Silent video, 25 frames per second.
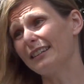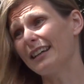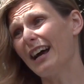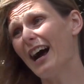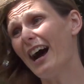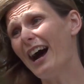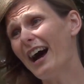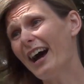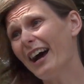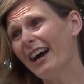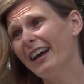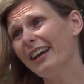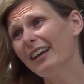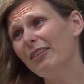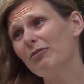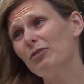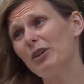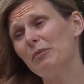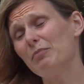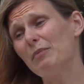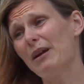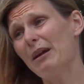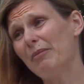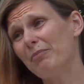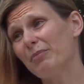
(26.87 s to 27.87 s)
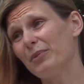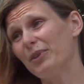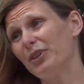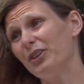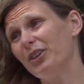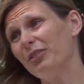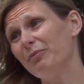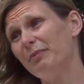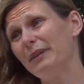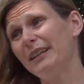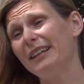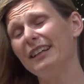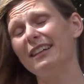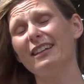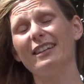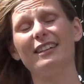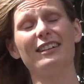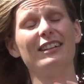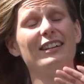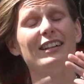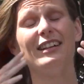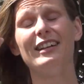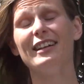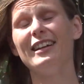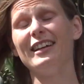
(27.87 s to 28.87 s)
I remember
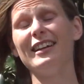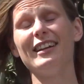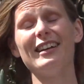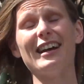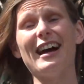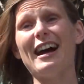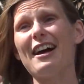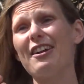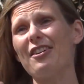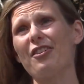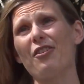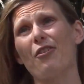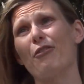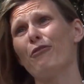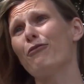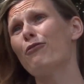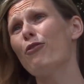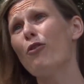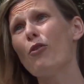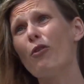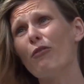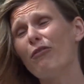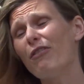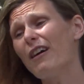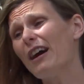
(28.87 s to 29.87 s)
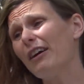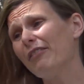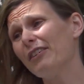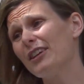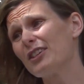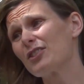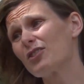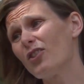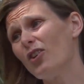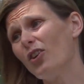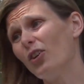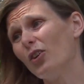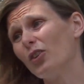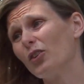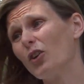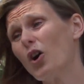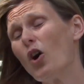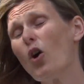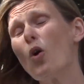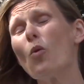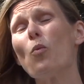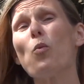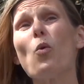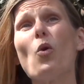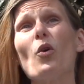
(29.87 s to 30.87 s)
being, 4 or 5 years old,
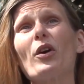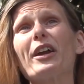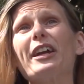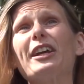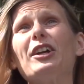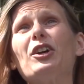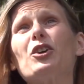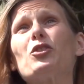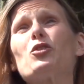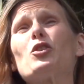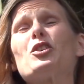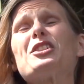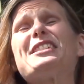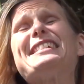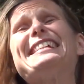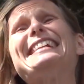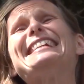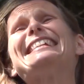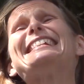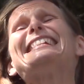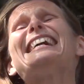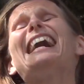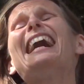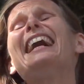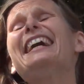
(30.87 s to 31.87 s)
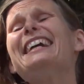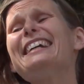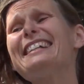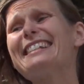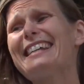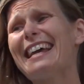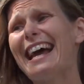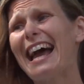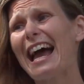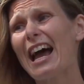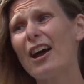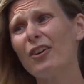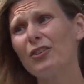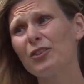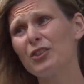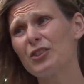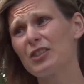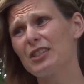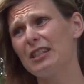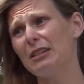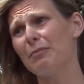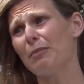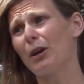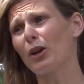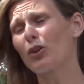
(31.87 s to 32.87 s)
walking across the entire town to
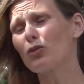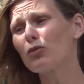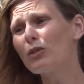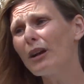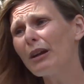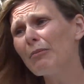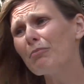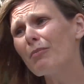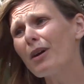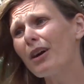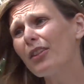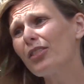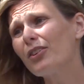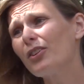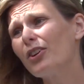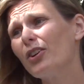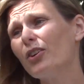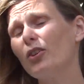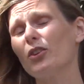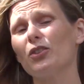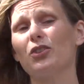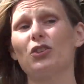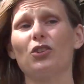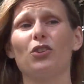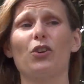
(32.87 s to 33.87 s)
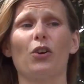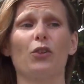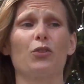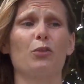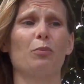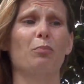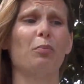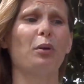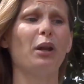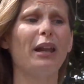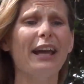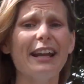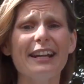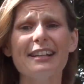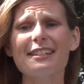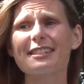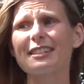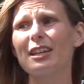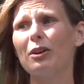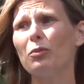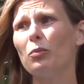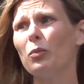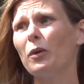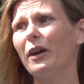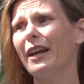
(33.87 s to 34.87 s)
see my grandmother or to go to play
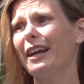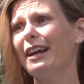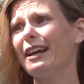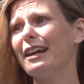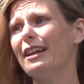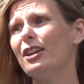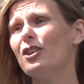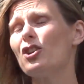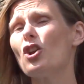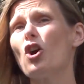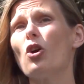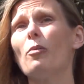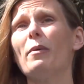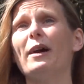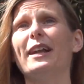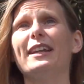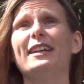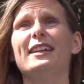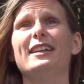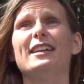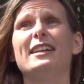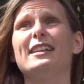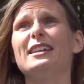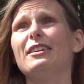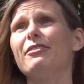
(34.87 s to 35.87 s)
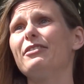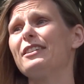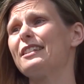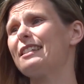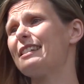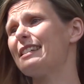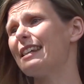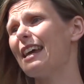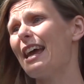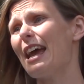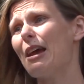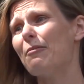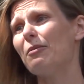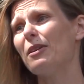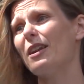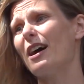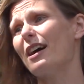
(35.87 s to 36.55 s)
somewhere, and nobody gave a damn.